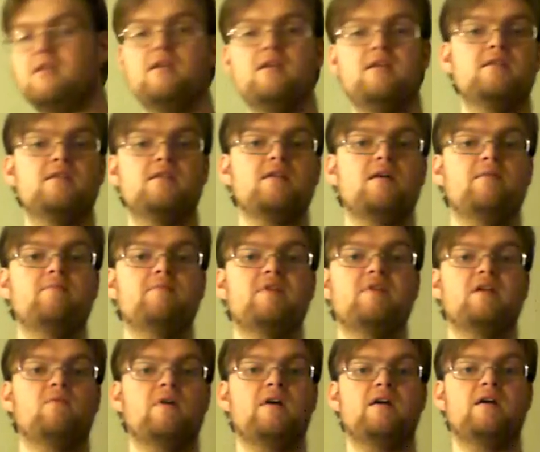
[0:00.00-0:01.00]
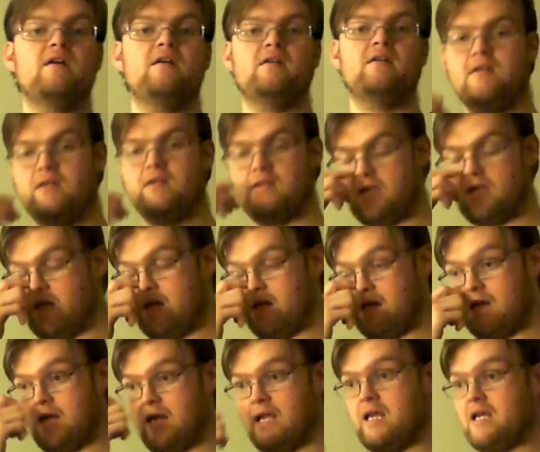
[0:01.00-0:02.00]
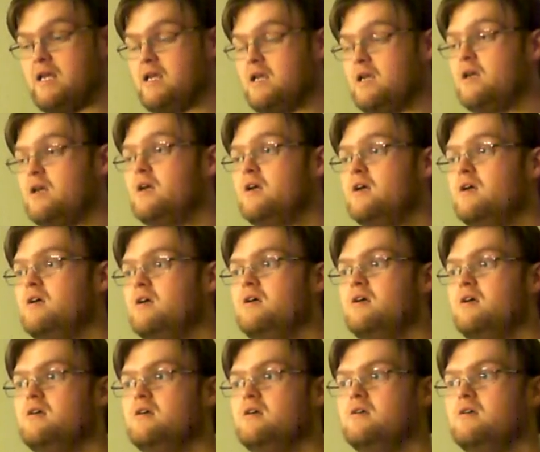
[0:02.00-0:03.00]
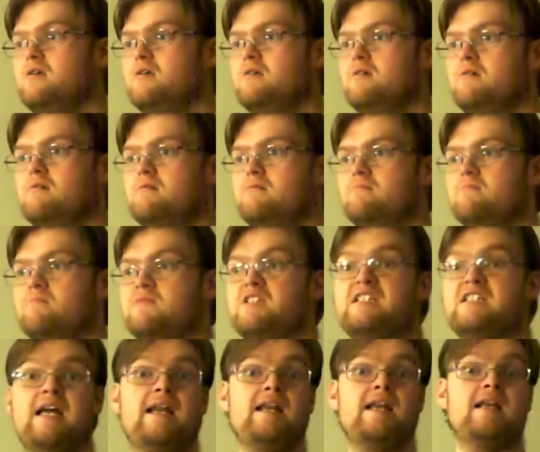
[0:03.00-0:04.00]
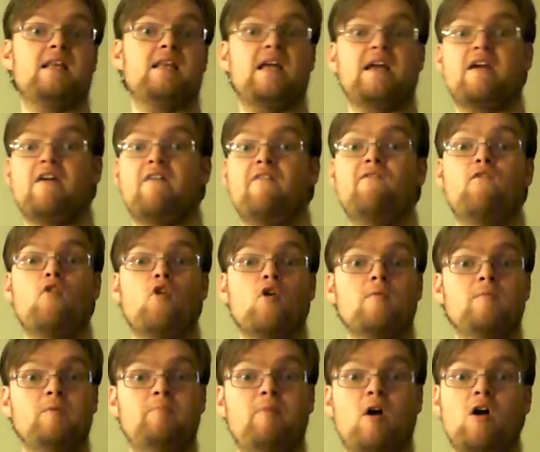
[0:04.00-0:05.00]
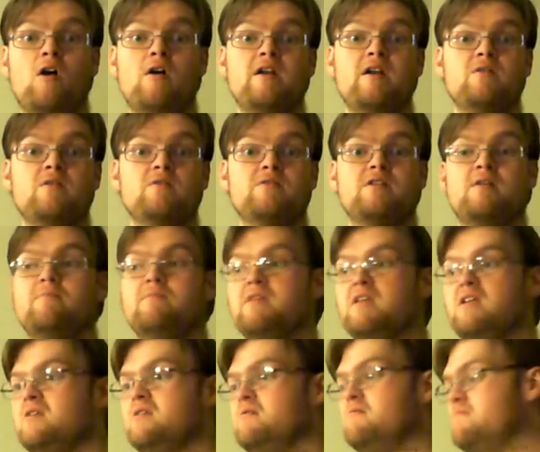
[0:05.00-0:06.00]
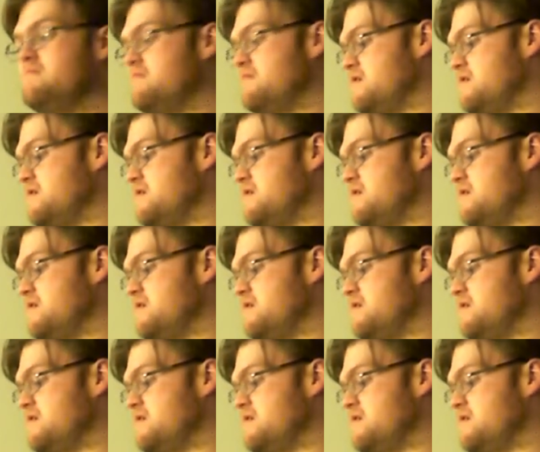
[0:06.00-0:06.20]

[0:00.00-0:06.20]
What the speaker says: is something where in a setting like a formal party or something,